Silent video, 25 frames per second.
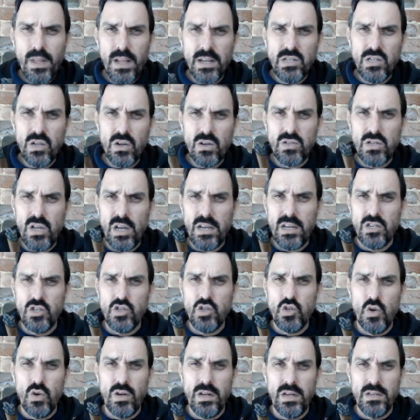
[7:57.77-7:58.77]
So it looks like a
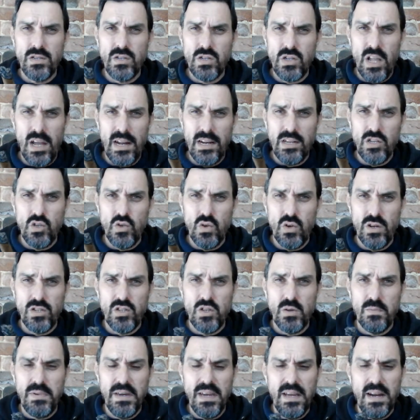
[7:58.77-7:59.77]
slightly shorter
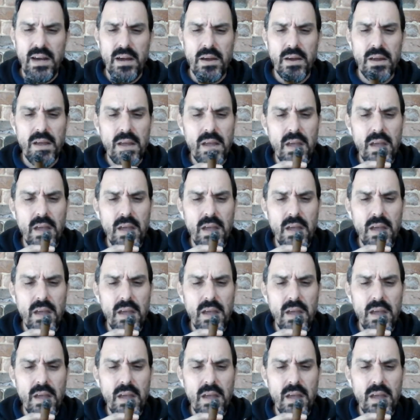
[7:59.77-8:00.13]
torpedo.